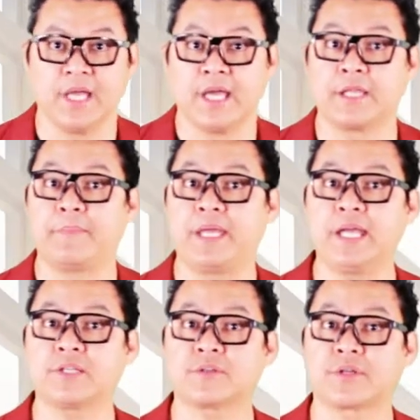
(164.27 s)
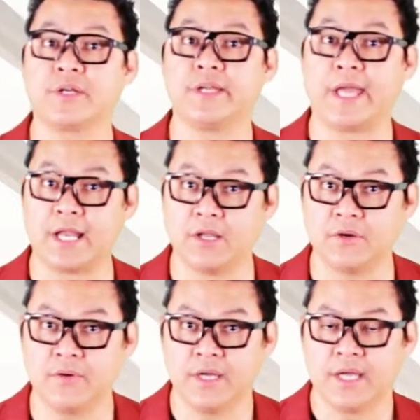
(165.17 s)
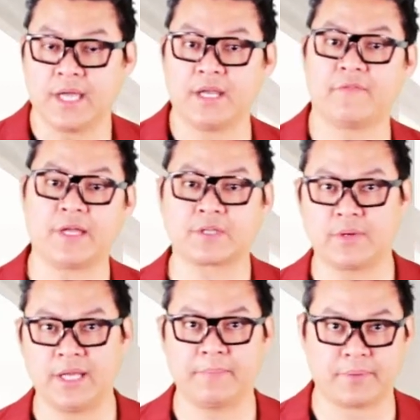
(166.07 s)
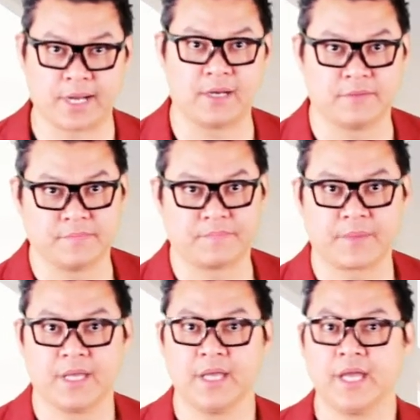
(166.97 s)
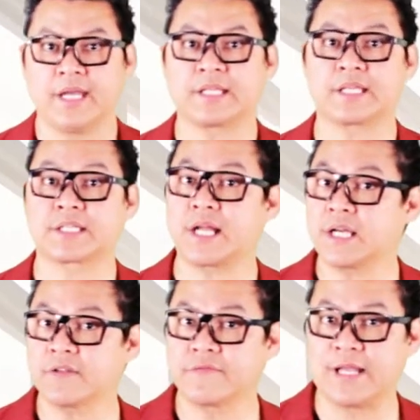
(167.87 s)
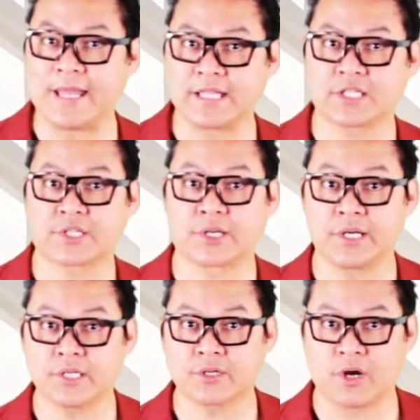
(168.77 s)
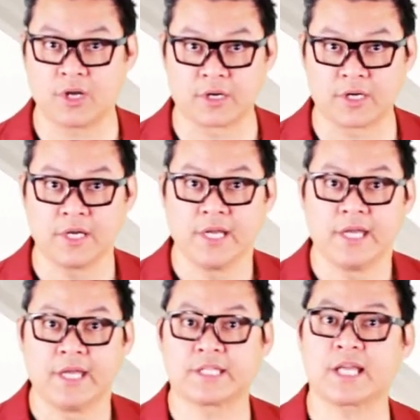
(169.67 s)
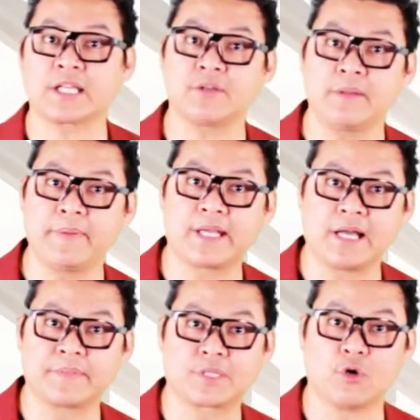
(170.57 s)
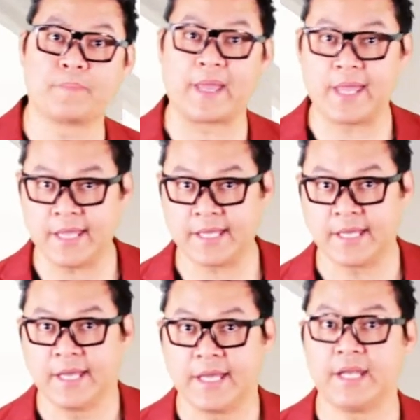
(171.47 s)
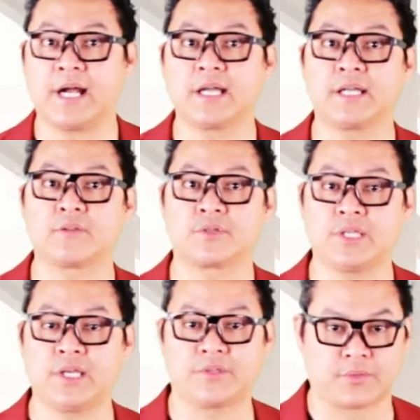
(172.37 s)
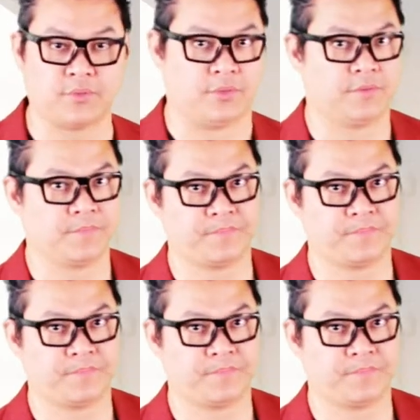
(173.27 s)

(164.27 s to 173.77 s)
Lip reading: And it begins to turn yellow and eventually brown. And as the start of the lens turns color, it actually becomes opaque and harder to see through.